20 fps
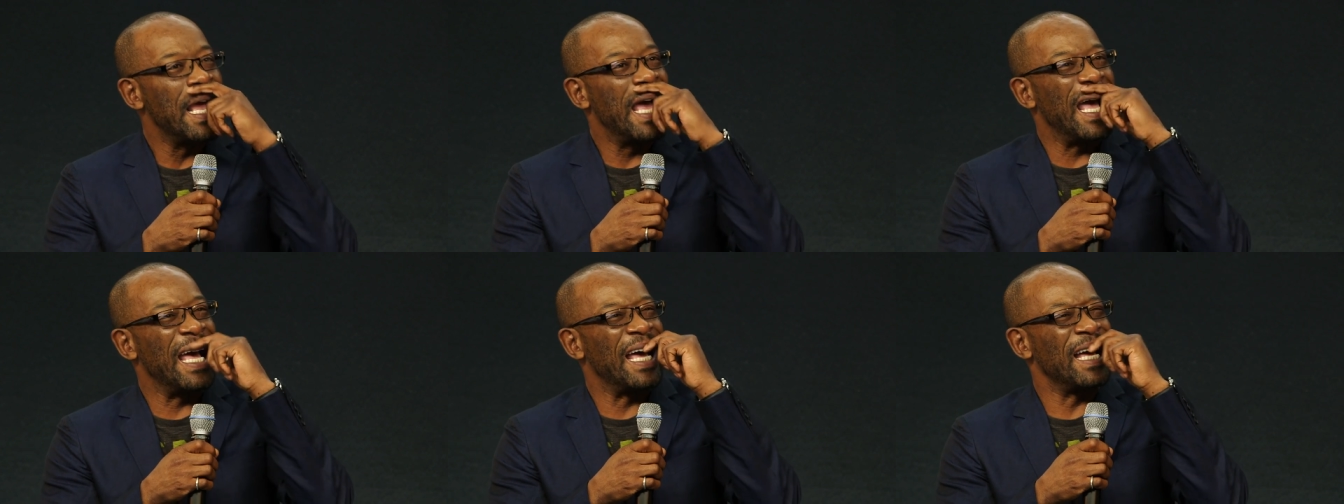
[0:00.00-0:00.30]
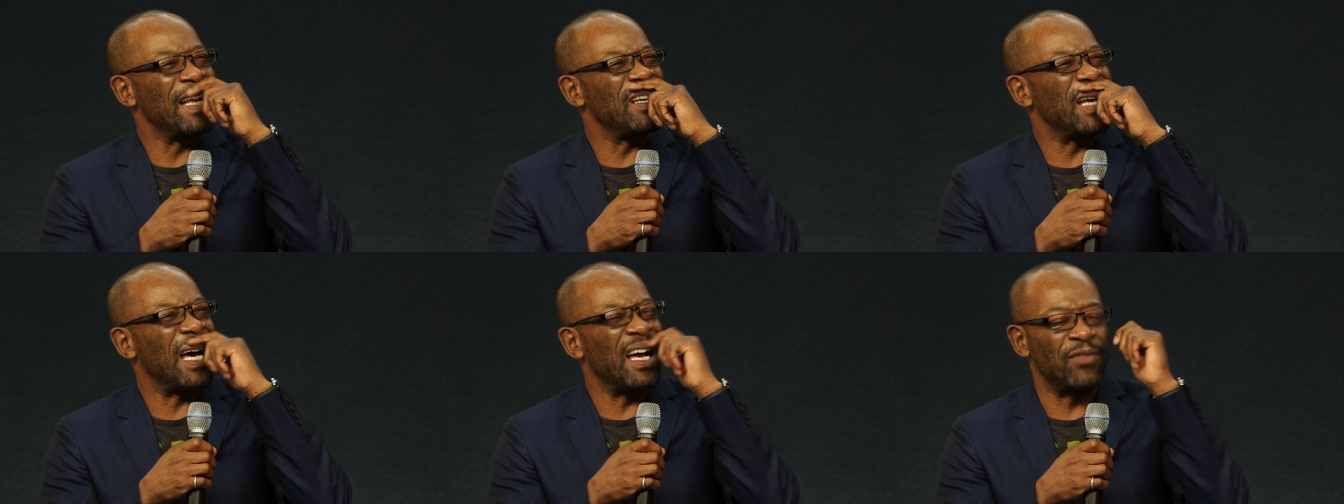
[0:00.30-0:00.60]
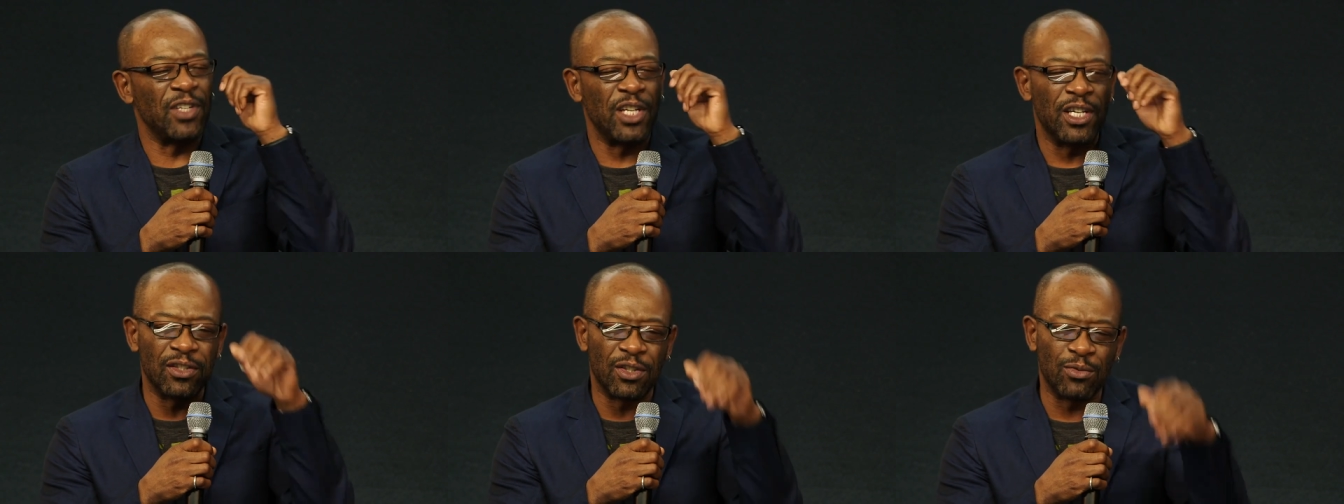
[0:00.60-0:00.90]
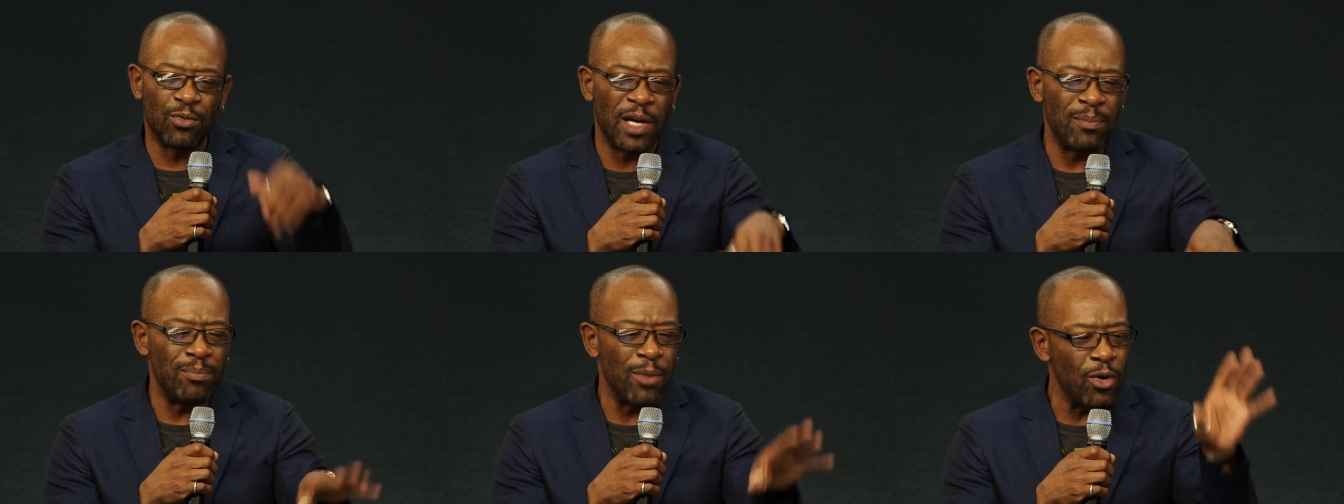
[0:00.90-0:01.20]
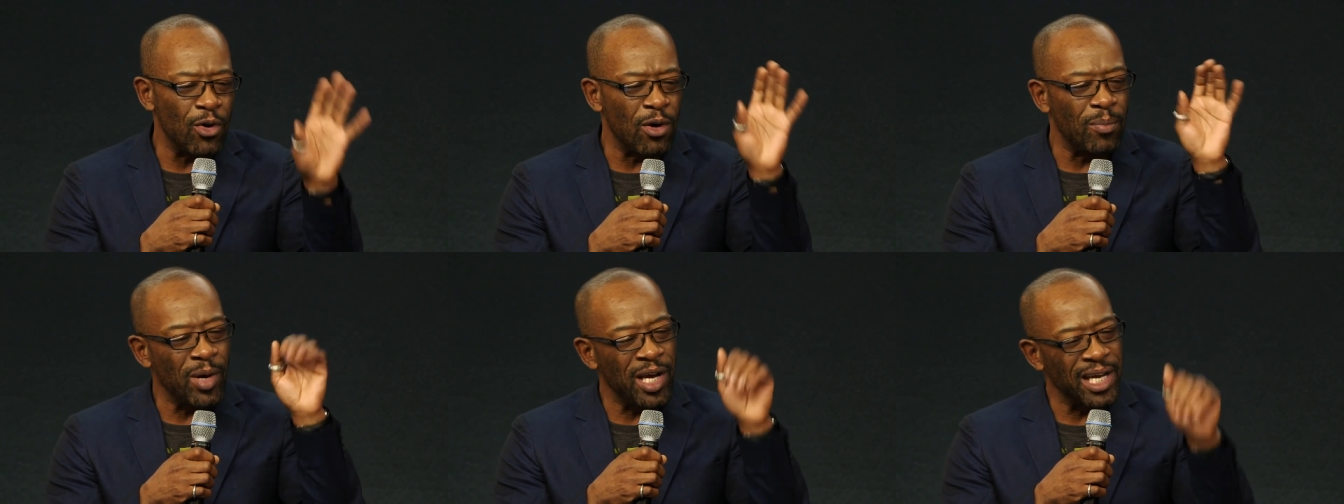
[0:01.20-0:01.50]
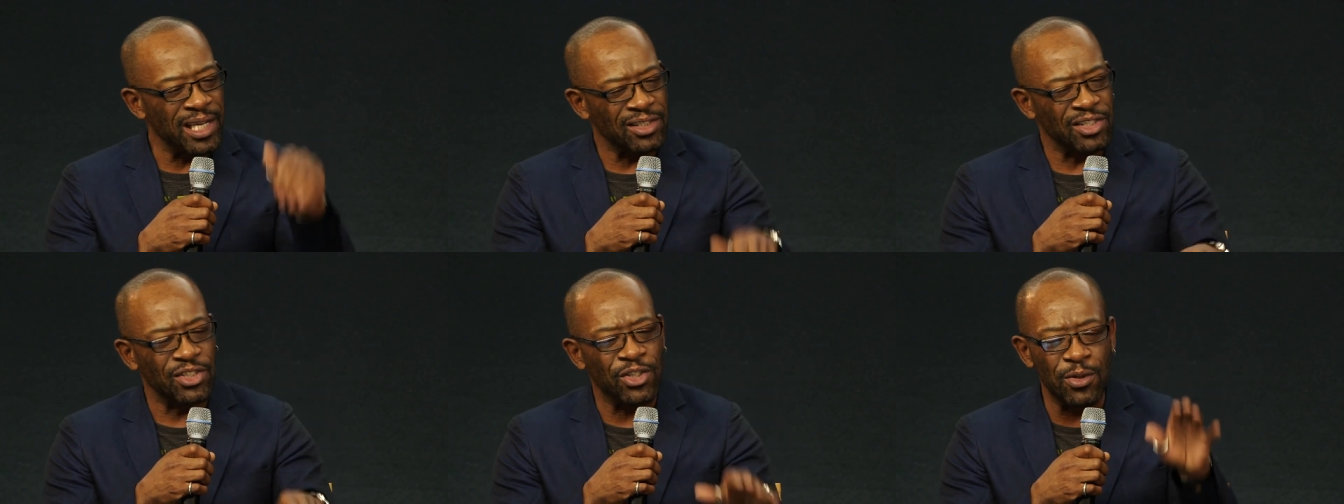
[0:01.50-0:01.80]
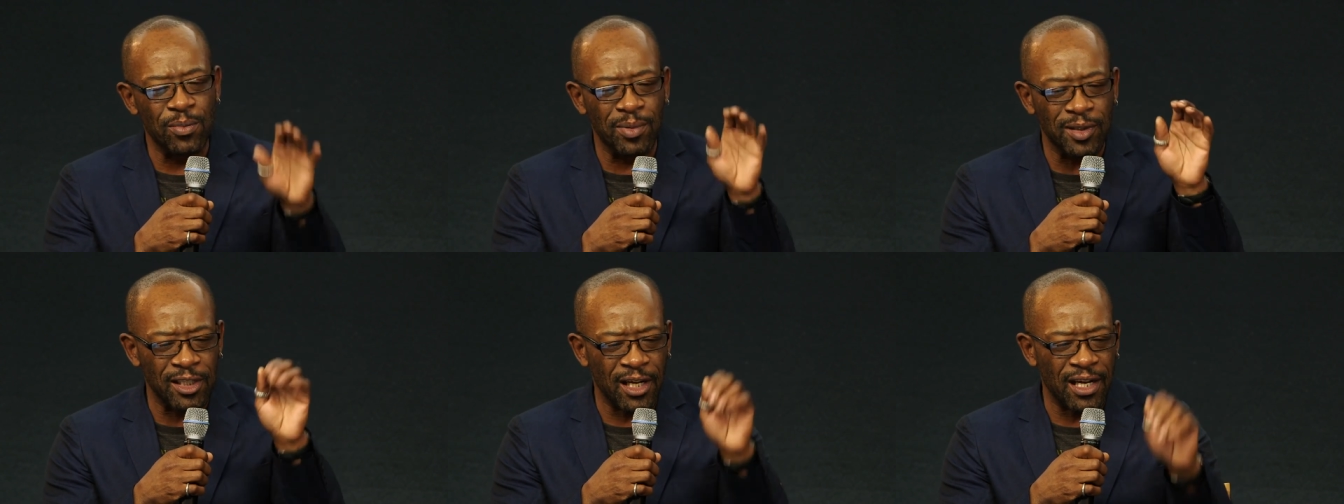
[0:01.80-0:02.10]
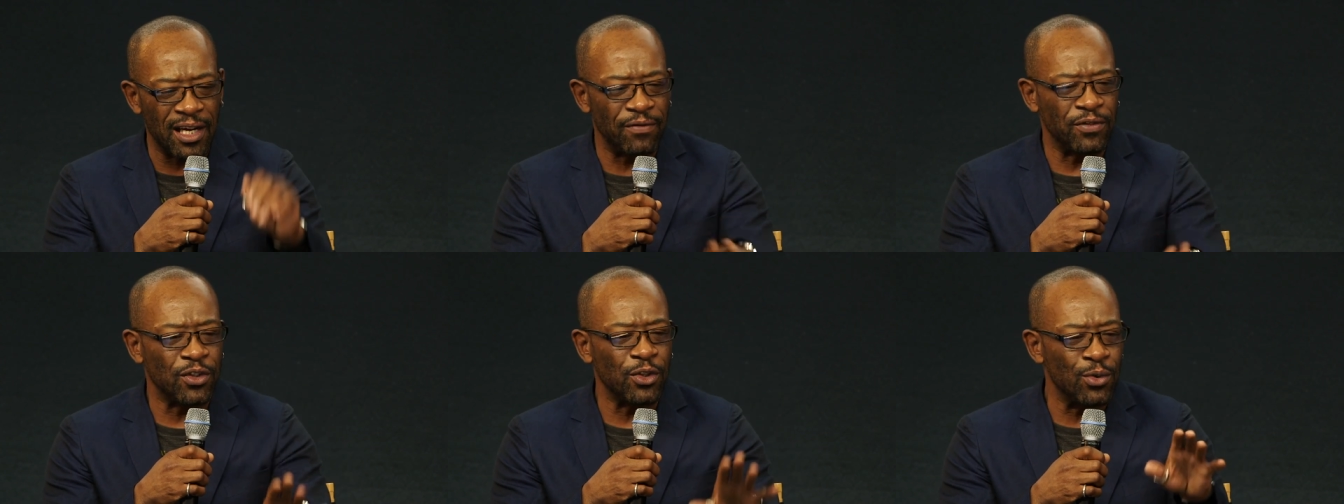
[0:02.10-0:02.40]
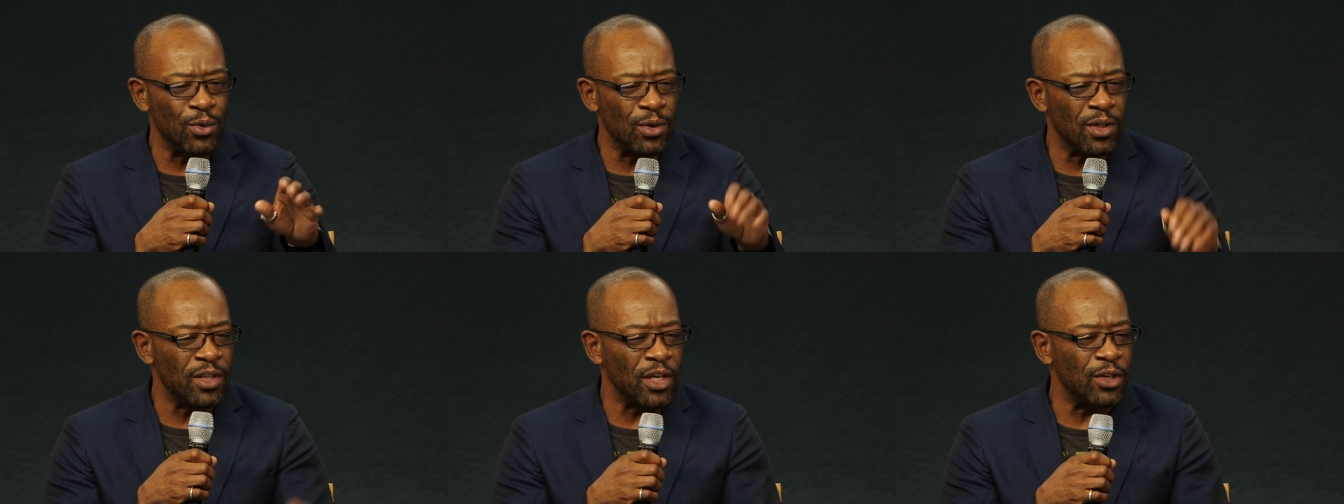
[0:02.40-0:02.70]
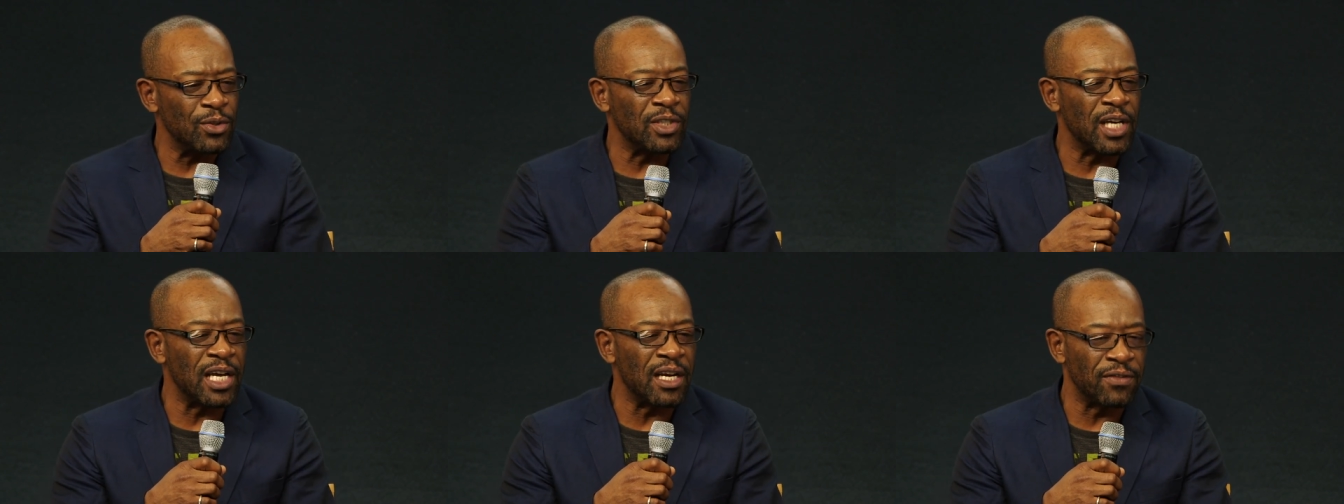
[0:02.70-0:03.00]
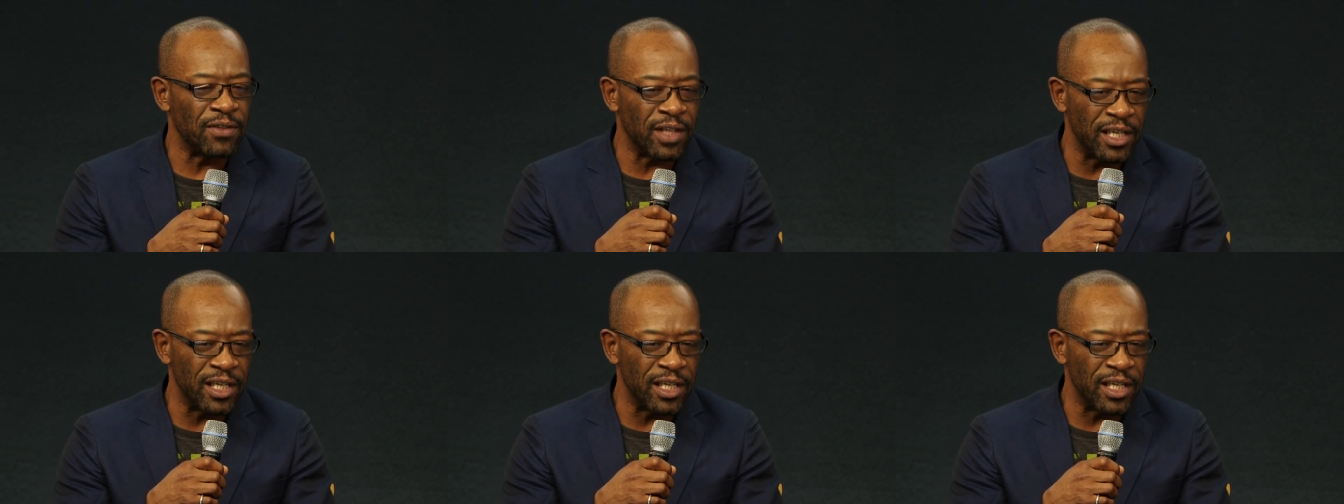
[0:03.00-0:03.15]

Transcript: And I've learned to ride motorbike, scuba dive, do all of those kind of